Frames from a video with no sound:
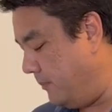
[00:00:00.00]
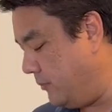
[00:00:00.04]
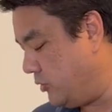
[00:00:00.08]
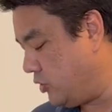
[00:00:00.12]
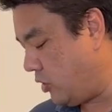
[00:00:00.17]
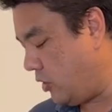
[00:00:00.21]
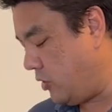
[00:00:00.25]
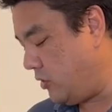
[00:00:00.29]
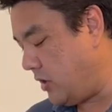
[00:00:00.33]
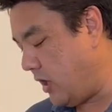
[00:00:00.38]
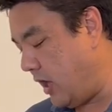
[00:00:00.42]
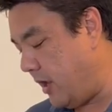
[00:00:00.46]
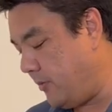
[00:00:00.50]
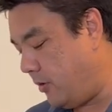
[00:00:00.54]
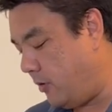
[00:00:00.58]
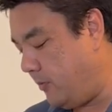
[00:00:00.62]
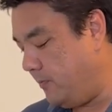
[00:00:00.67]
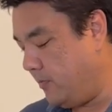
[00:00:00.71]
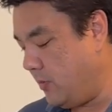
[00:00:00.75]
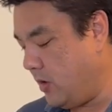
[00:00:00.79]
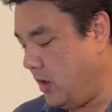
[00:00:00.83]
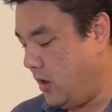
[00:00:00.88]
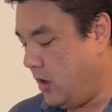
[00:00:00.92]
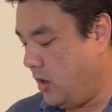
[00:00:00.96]
turntable,
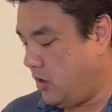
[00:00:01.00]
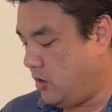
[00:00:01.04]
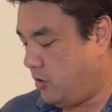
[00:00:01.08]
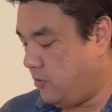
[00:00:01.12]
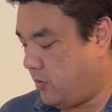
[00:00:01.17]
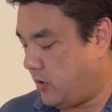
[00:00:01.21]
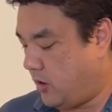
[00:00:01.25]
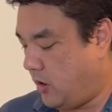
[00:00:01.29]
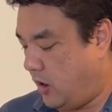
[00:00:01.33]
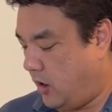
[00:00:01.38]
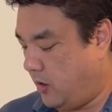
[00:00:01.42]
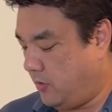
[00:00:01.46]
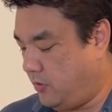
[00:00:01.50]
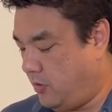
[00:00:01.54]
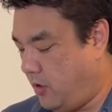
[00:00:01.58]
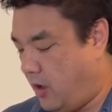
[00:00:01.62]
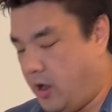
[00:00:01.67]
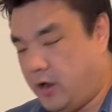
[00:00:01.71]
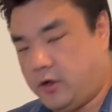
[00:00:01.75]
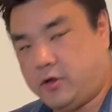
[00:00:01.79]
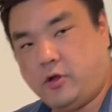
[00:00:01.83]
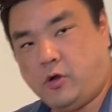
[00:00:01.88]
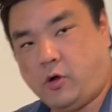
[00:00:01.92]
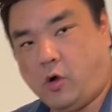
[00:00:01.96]
you want to
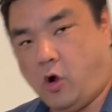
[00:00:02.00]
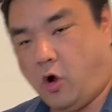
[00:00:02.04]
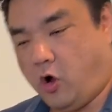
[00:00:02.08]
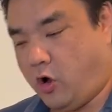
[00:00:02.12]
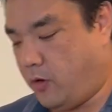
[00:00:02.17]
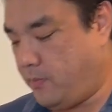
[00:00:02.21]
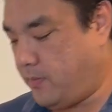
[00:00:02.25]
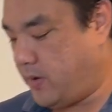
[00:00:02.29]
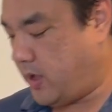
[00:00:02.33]
unlock your arm